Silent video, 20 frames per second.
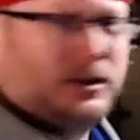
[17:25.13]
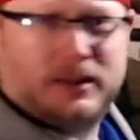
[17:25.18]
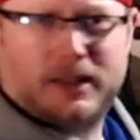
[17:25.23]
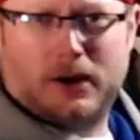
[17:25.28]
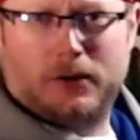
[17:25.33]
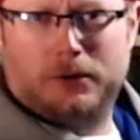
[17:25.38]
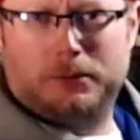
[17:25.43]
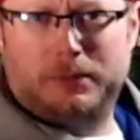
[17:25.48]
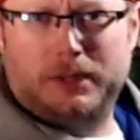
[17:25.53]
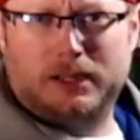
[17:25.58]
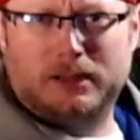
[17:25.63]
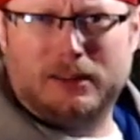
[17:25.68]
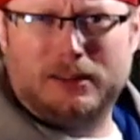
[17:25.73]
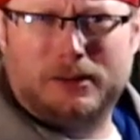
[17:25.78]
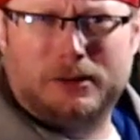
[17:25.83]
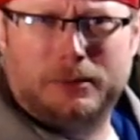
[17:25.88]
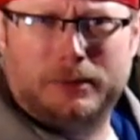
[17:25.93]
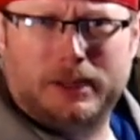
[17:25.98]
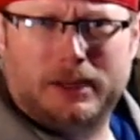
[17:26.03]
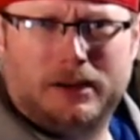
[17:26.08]
that would be a
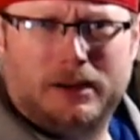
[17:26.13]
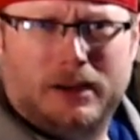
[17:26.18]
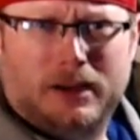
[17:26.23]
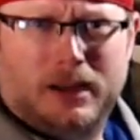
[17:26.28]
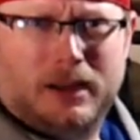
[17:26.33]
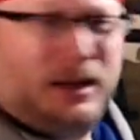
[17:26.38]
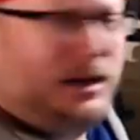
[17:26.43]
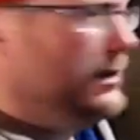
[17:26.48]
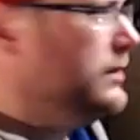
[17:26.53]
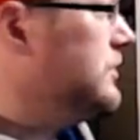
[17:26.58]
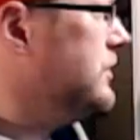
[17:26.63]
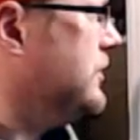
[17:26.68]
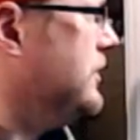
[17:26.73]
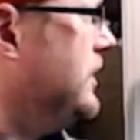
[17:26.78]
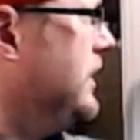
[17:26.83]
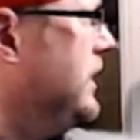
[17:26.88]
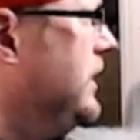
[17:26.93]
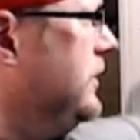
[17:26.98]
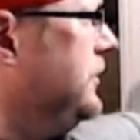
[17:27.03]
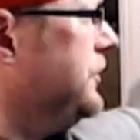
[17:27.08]
little bit, it's just
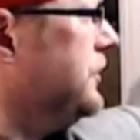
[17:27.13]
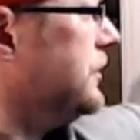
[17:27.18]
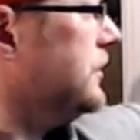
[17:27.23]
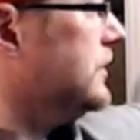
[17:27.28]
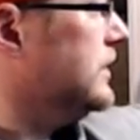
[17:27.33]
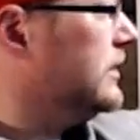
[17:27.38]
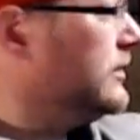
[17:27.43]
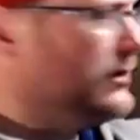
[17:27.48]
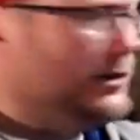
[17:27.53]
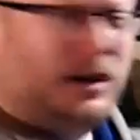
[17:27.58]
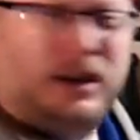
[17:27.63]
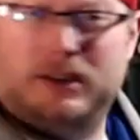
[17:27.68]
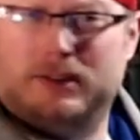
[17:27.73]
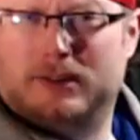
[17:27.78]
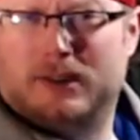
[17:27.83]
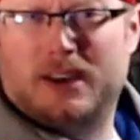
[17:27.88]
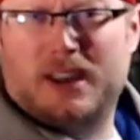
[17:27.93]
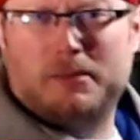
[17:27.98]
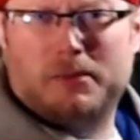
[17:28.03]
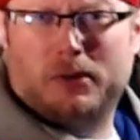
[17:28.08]
easier in this case
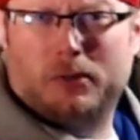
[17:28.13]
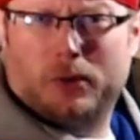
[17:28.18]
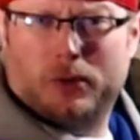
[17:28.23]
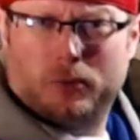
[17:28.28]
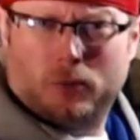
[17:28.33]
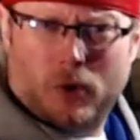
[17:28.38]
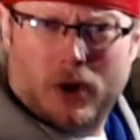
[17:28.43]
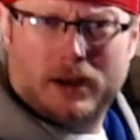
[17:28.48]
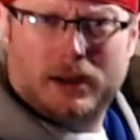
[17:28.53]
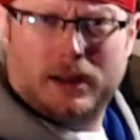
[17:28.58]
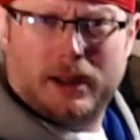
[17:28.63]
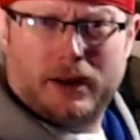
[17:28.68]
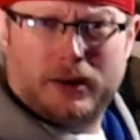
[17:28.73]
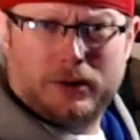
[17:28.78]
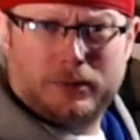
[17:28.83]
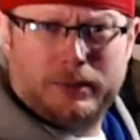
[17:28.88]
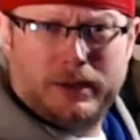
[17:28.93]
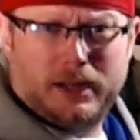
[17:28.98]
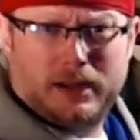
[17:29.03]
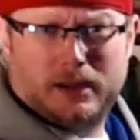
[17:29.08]
to name it with 1
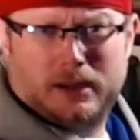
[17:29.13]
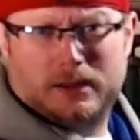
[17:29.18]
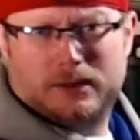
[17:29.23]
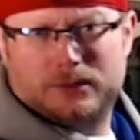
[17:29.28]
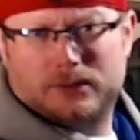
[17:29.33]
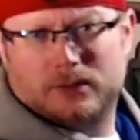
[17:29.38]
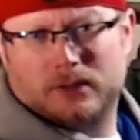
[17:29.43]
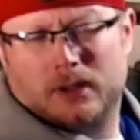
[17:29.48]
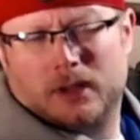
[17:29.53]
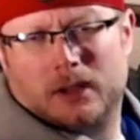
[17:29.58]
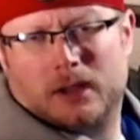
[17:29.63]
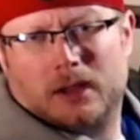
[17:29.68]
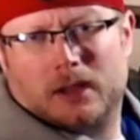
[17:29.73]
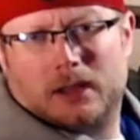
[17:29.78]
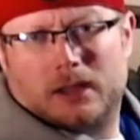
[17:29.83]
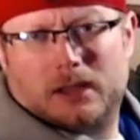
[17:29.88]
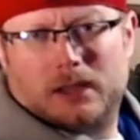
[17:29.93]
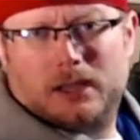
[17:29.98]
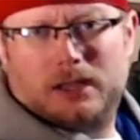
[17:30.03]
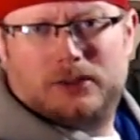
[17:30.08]
letter because
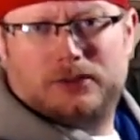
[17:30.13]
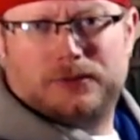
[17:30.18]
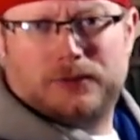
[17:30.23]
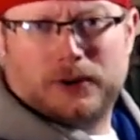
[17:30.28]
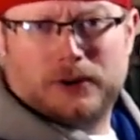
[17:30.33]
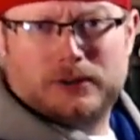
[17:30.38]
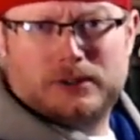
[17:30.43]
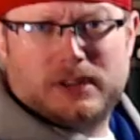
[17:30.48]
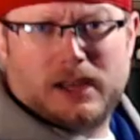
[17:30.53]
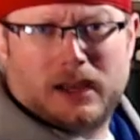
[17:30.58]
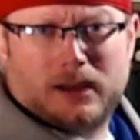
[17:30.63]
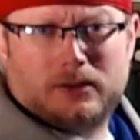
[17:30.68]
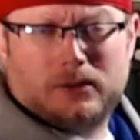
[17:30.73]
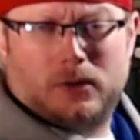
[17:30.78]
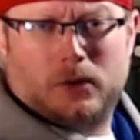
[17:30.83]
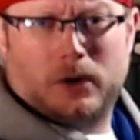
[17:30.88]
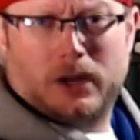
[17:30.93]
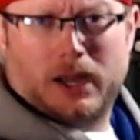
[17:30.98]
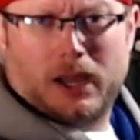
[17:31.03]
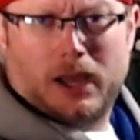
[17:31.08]
each vertex
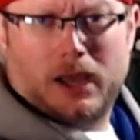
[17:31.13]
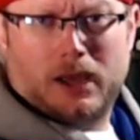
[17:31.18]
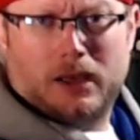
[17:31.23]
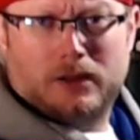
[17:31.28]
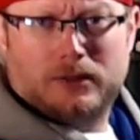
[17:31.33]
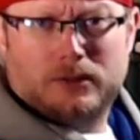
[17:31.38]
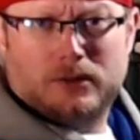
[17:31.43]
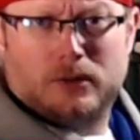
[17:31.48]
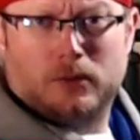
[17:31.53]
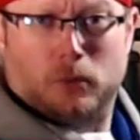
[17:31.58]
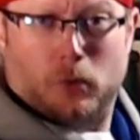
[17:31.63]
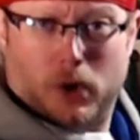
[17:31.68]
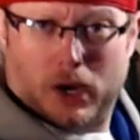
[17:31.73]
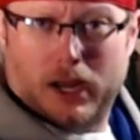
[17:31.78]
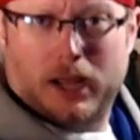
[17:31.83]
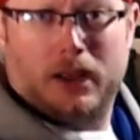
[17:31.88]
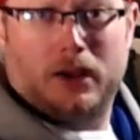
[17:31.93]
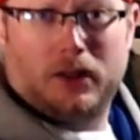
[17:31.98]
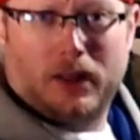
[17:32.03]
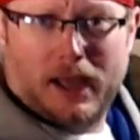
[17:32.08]
only has 1
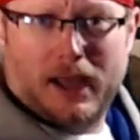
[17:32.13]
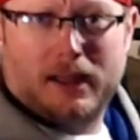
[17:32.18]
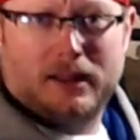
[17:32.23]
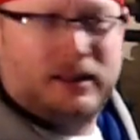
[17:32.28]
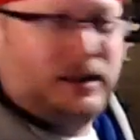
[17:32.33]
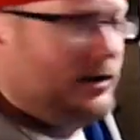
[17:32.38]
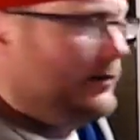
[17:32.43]
angle at that